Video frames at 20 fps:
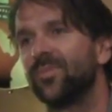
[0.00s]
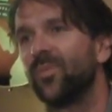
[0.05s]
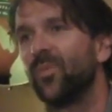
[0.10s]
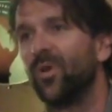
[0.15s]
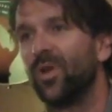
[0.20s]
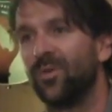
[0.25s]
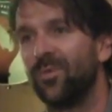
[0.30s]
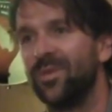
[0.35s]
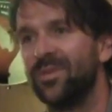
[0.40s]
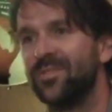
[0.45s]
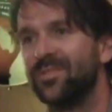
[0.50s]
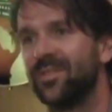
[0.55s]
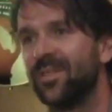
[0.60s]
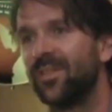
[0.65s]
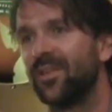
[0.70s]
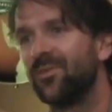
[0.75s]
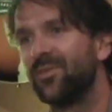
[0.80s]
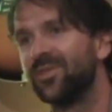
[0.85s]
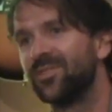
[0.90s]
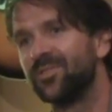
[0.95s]
One of the reasons
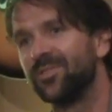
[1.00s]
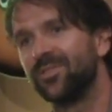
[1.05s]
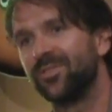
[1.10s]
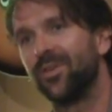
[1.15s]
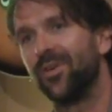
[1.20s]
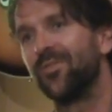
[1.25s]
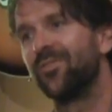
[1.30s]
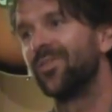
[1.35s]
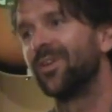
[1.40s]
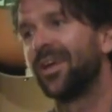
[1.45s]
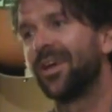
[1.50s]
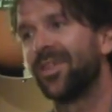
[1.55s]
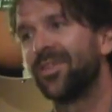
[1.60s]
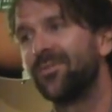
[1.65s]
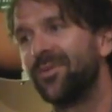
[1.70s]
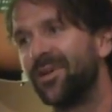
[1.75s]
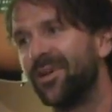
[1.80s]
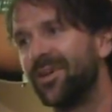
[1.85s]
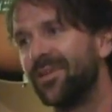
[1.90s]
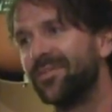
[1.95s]
that the originals go for like
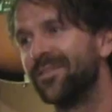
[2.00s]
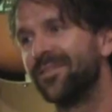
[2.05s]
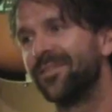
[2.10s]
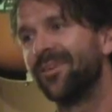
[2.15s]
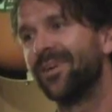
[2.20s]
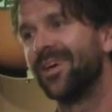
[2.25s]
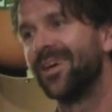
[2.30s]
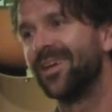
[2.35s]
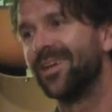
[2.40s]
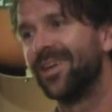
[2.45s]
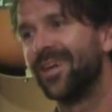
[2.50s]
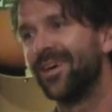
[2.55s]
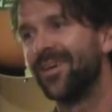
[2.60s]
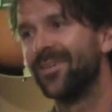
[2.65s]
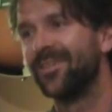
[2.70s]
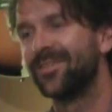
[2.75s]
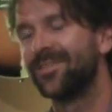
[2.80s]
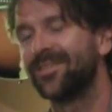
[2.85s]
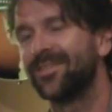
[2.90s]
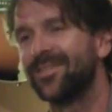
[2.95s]
300 grand
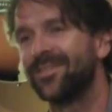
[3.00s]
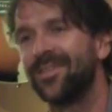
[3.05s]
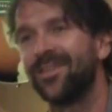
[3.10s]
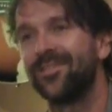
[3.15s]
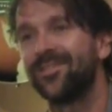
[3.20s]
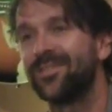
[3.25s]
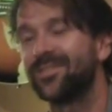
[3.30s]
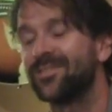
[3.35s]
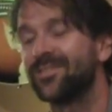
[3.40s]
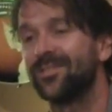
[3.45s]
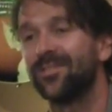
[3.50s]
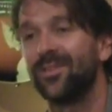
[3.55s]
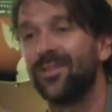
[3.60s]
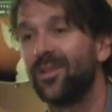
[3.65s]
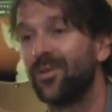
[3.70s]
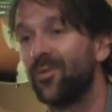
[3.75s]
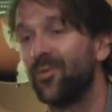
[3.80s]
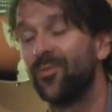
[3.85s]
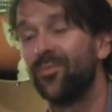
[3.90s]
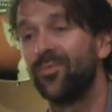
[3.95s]
now is because they're just,
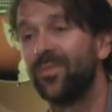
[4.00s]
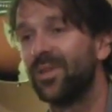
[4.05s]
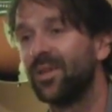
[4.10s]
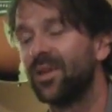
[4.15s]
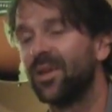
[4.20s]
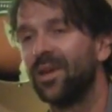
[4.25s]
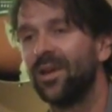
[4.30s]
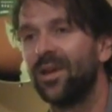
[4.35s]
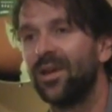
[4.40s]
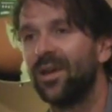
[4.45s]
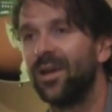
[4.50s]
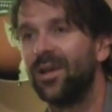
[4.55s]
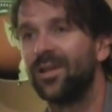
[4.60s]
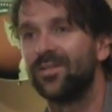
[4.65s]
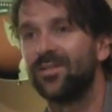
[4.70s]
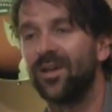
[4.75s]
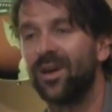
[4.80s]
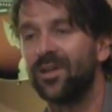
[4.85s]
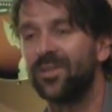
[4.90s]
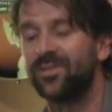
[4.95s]

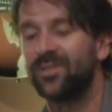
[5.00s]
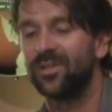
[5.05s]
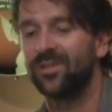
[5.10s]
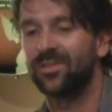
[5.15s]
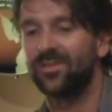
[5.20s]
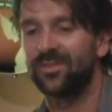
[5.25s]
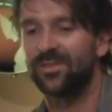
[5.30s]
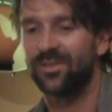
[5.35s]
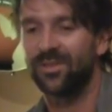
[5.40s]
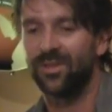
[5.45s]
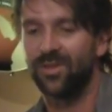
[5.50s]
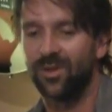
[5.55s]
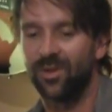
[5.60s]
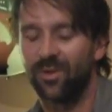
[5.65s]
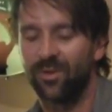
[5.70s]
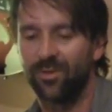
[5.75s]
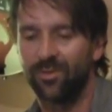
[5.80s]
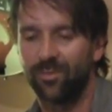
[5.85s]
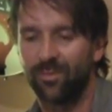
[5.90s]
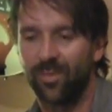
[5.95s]
it's not just, you
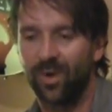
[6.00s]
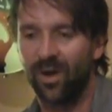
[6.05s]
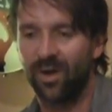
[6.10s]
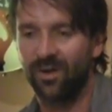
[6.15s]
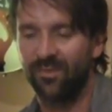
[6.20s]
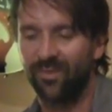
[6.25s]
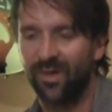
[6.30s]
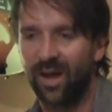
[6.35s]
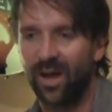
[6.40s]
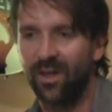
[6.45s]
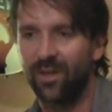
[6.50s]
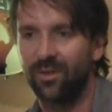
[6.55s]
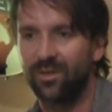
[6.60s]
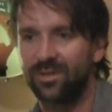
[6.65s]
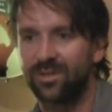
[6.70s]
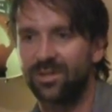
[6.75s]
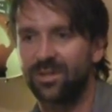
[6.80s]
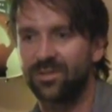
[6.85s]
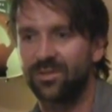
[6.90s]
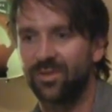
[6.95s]
know, market
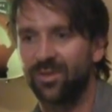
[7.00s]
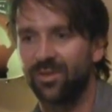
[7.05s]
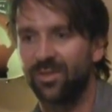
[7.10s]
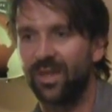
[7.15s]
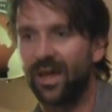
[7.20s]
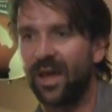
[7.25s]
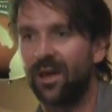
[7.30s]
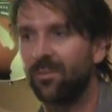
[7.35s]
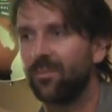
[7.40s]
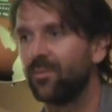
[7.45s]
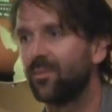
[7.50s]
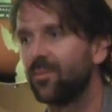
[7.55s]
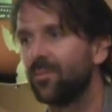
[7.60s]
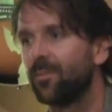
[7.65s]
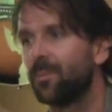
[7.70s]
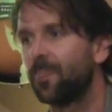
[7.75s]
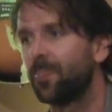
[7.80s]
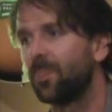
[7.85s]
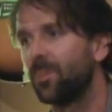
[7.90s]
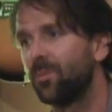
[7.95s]
value, it's because they're
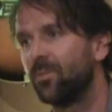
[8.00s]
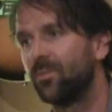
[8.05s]
that